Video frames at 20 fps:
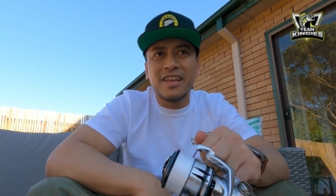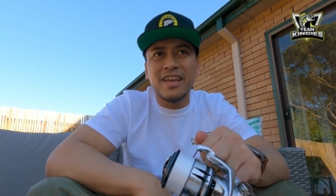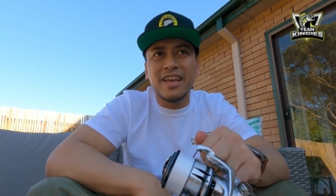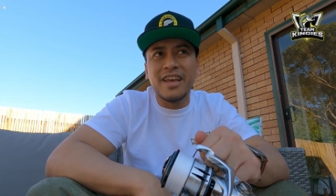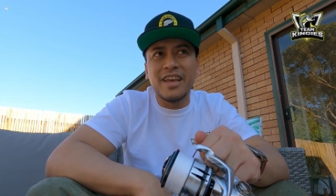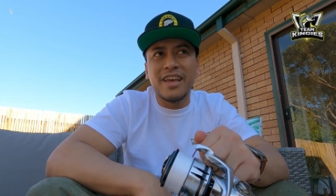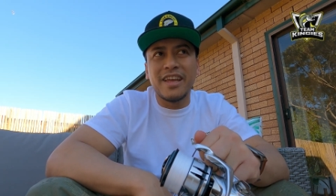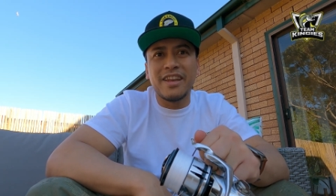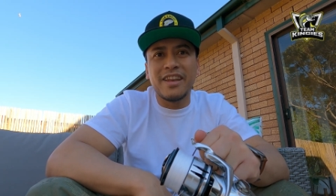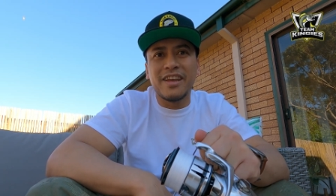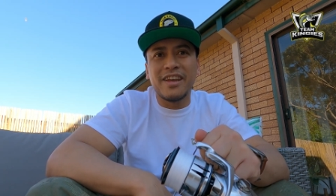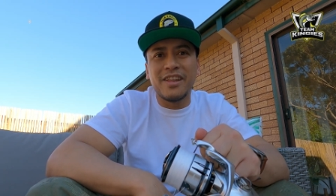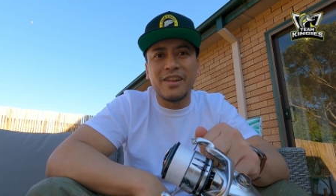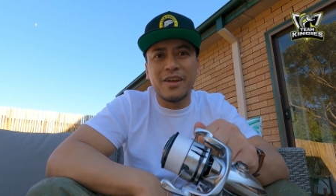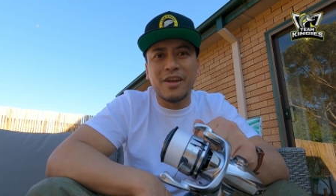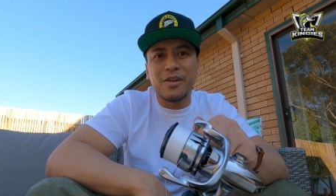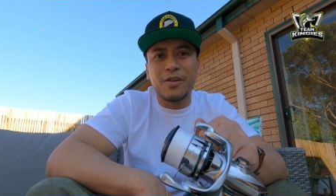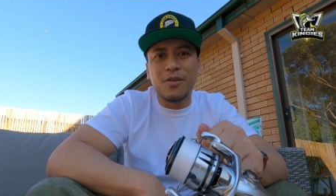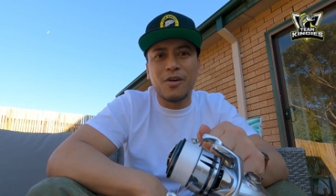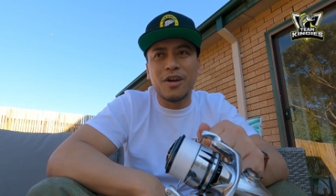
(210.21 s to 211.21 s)
and a,
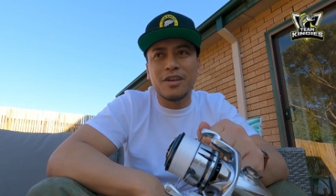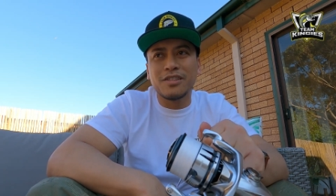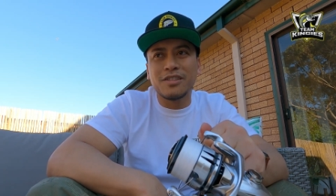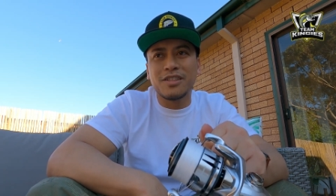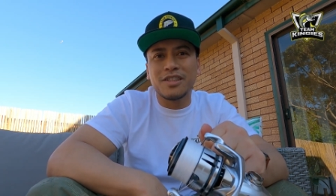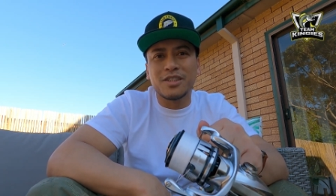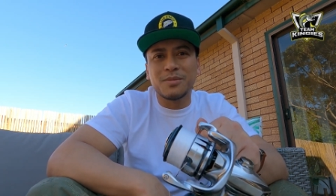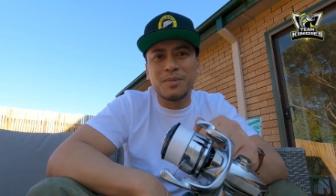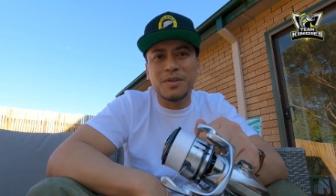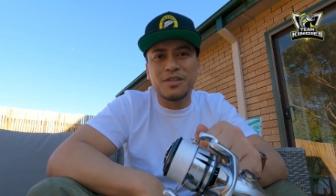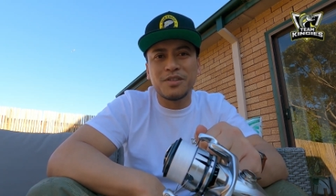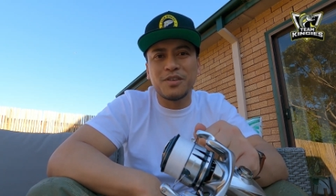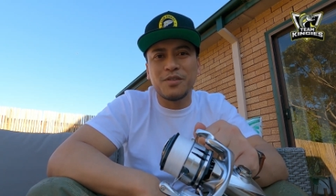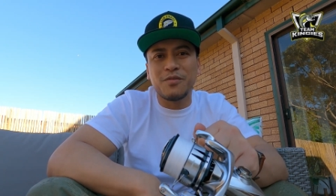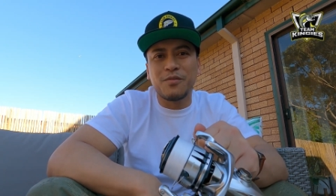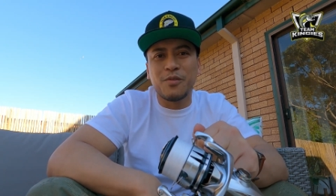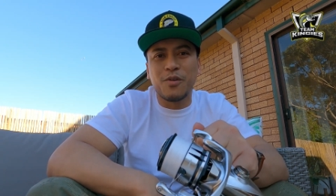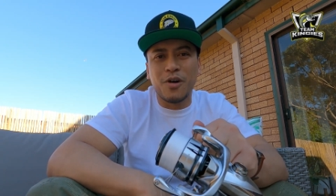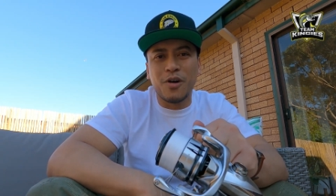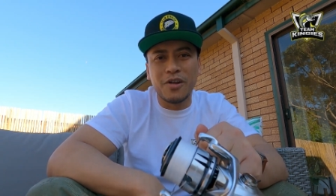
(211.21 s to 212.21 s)
a nice
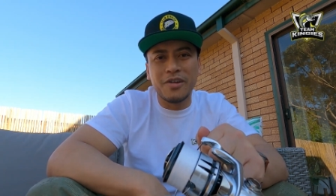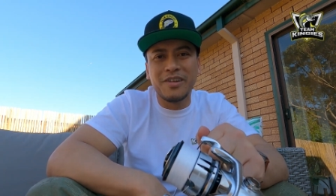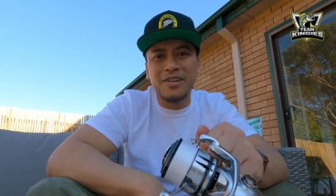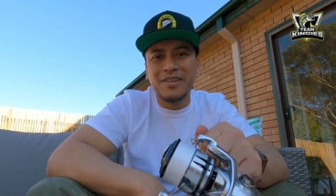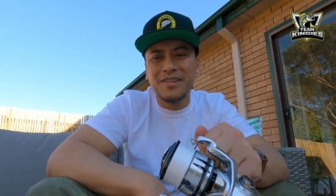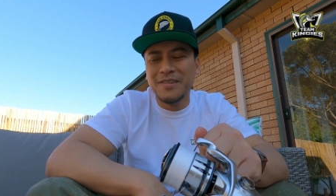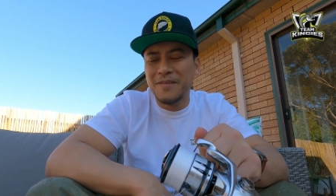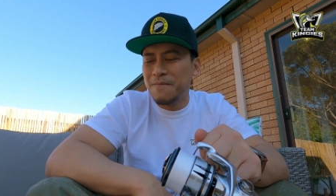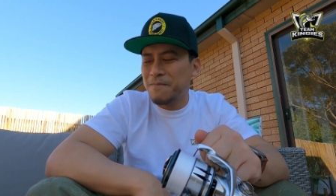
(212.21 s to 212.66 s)
expensive rod.